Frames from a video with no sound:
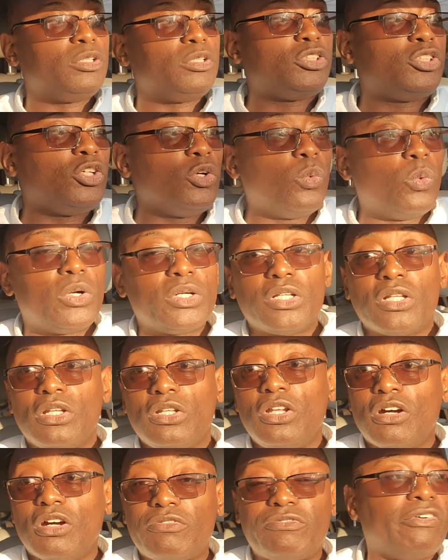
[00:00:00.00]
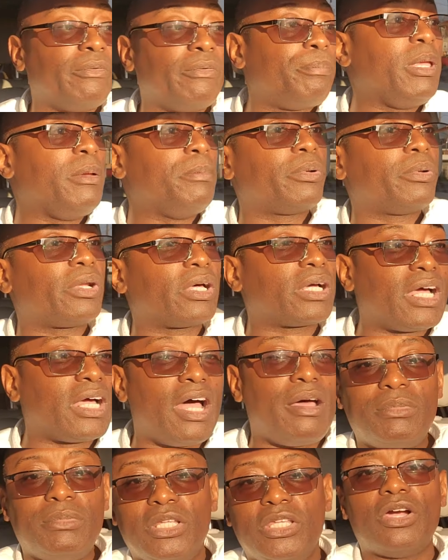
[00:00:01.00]
But you want to look for people to
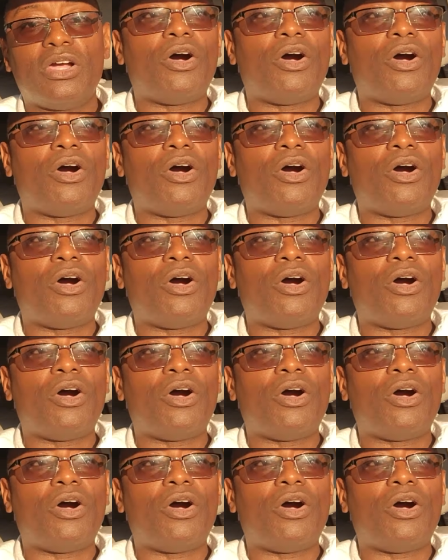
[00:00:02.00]
come to